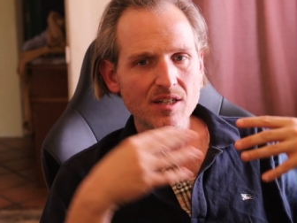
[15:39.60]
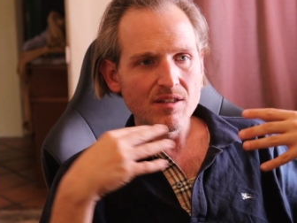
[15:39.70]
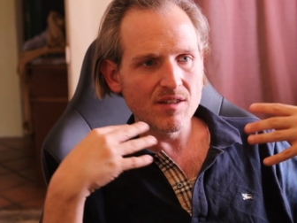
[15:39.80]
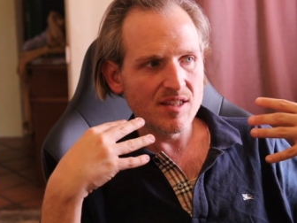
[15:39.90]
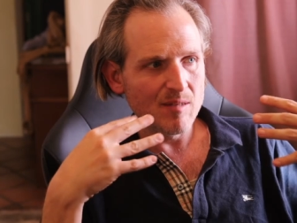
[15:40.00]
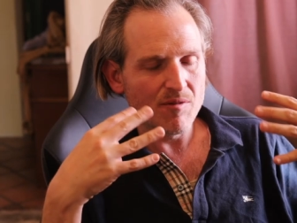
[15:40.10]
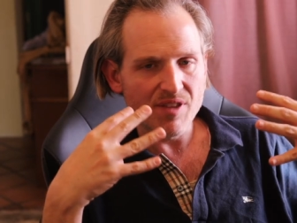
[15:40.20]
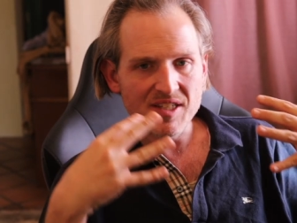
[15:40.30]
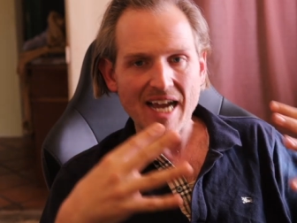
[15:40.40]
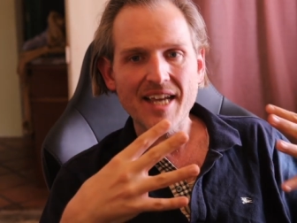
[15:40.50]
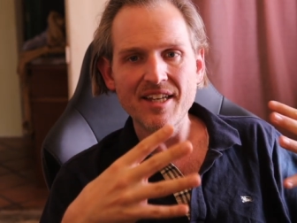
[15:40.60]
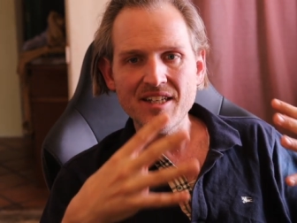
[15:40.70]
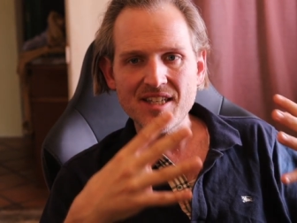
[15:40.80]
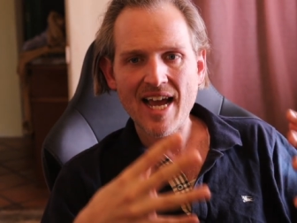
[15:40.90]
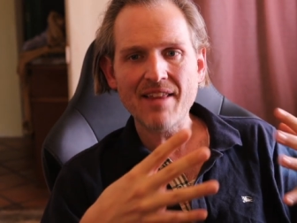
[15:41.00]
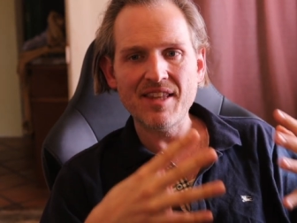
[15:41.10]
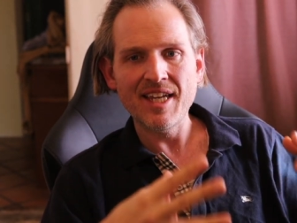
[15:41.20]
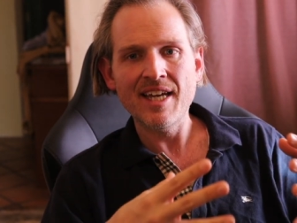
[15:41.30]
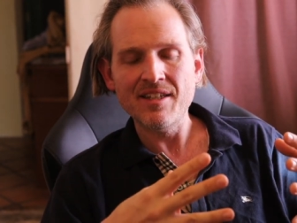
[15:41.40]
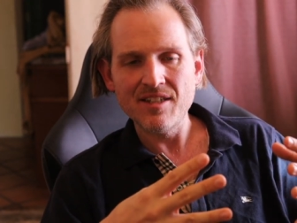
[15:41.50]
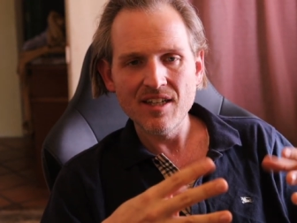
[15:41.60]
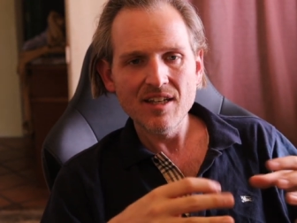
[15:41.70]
the theme of the decadence at the end.